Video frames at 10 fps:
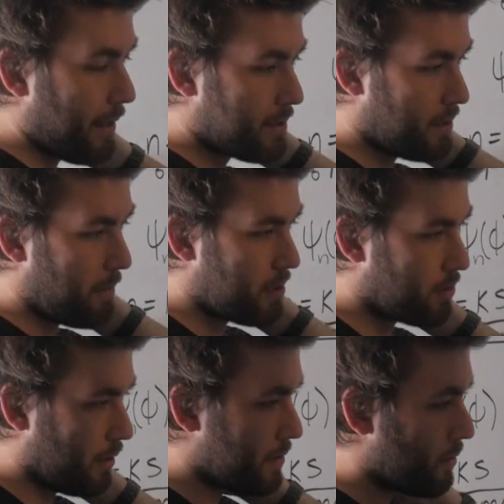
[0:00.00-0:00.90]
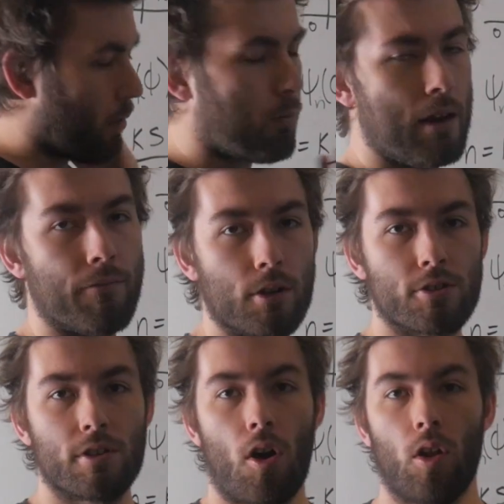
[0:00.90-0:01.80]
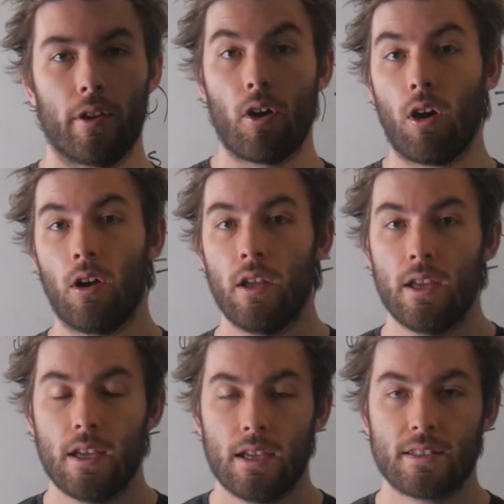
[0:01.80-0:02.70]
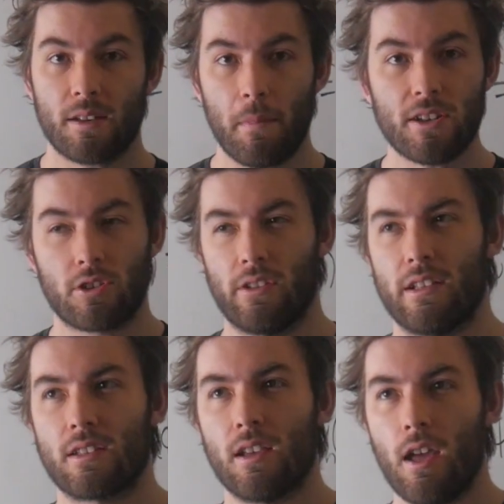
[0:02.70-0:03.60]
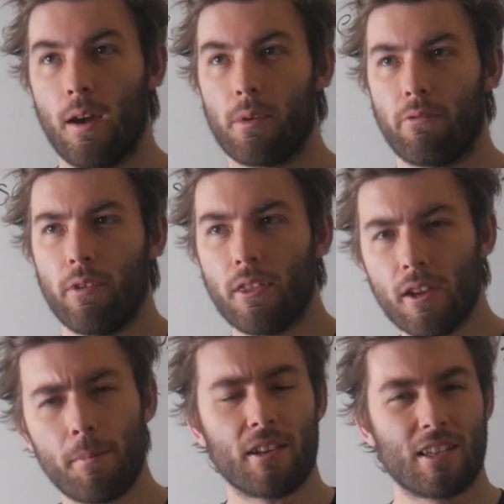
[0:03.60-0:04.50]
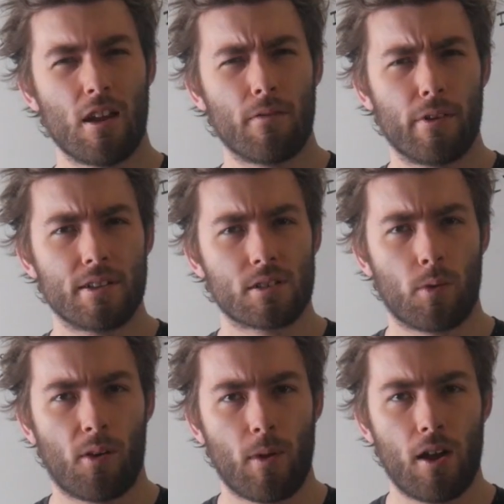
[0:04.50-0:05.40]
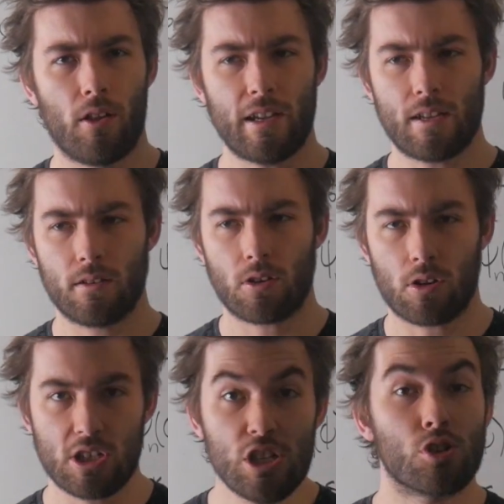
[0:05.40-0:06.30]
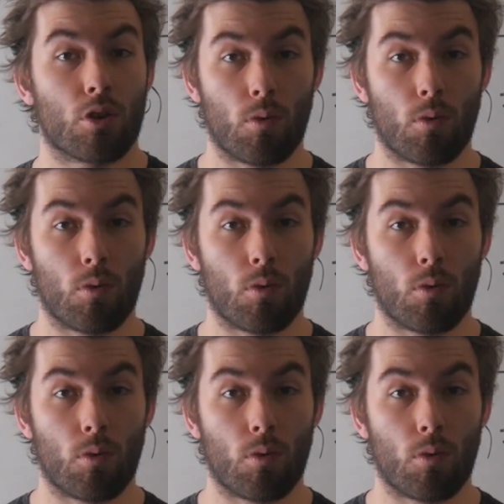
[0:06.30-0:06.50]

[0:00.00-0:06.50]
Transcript: that's dimensionless. So our wave function, all in all, is dimensionless. But if we think about the infinite square well in Cartesian